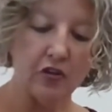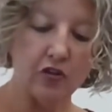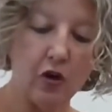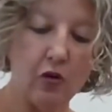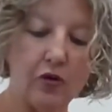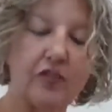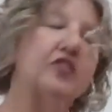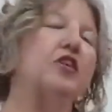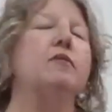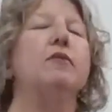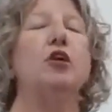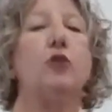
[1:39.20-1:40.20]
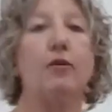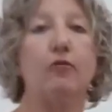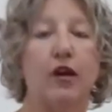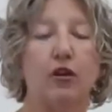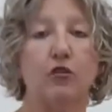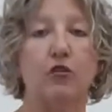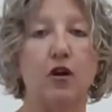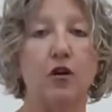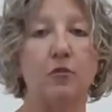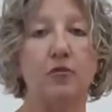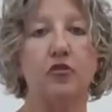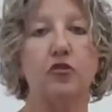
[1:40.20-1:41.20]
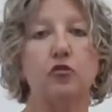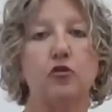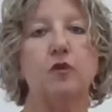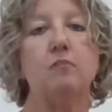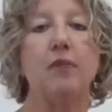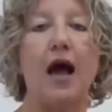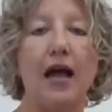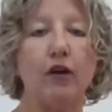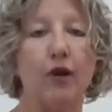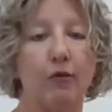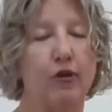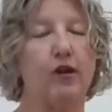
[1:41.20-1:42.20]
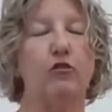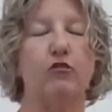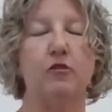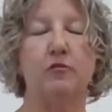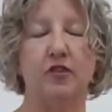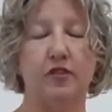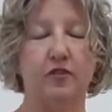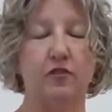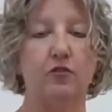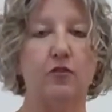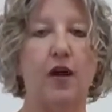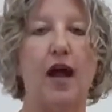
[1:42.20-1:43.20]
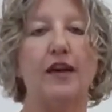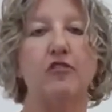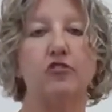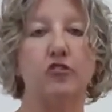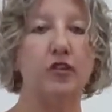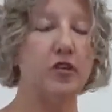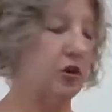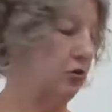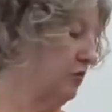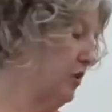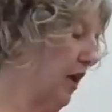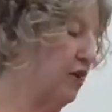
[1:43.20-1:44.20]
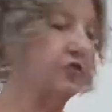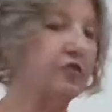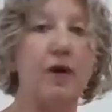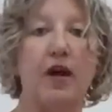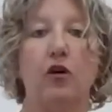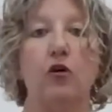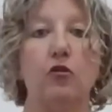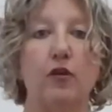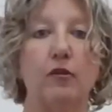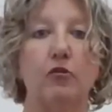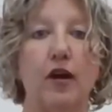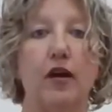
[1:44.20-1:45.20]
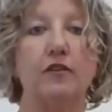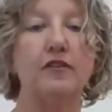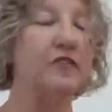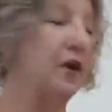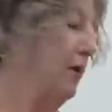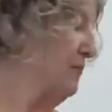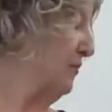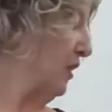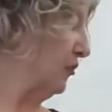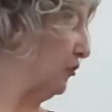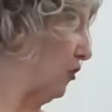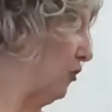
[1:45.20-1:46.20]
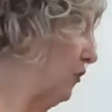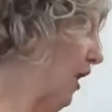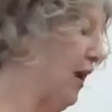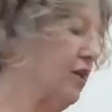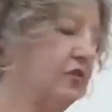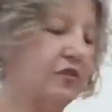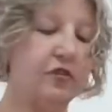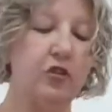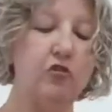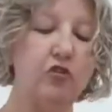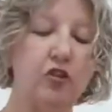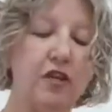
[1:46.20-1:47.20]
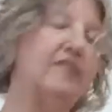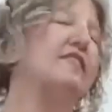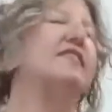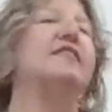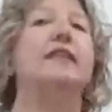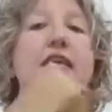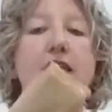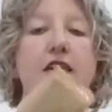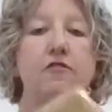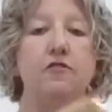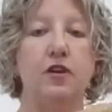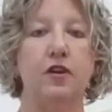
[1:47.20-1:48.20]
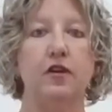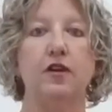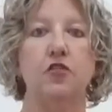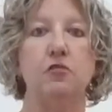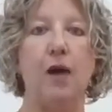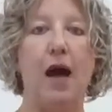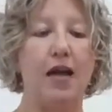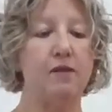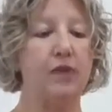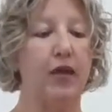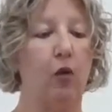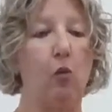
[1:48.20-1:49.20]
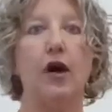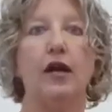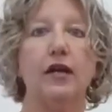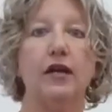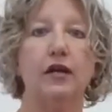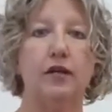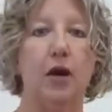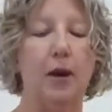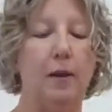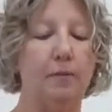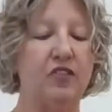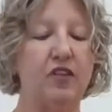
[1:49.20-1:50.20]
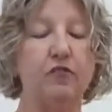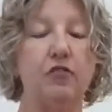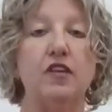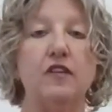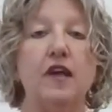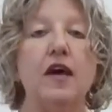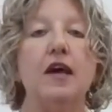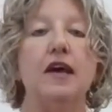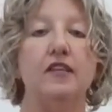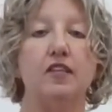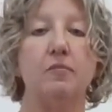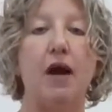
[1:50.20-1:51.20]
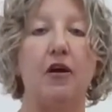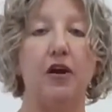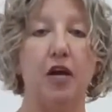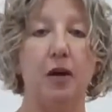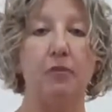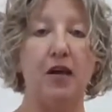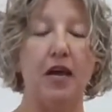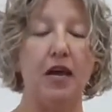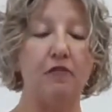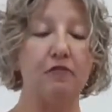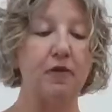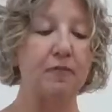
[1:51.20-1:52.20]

So cinnamon graham cracker crumbs, you can buy graham cracker crumbs at the store. I usually don't. I just buy whole graham crackers. So I just, usually a sleeve, if you buy them, like one um, sleeve of these, is about a cup and a half.